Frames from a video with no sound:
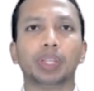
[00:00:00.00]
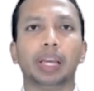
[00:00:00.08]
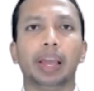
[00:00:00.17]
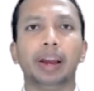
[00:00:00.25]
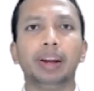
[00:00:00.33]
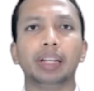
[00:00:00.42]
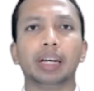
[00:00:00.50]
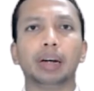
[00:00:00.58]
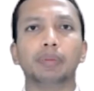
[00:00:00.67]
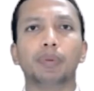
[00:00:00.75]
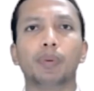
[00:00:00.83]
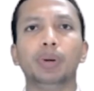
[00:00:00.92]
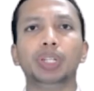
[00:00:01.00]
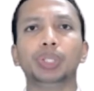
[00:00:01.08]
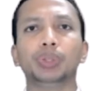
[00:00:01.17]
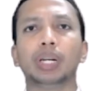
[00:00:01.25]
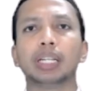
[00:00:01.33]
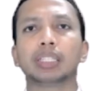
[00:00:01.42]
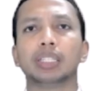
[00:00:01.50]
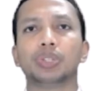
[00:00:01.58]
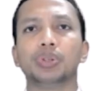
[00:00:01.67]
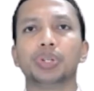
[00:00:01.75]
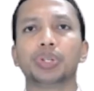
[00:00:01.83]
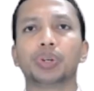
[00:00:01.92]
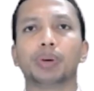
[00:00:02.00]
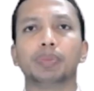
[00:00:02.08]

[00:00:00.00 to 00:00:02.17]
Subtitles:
and the provisional situation of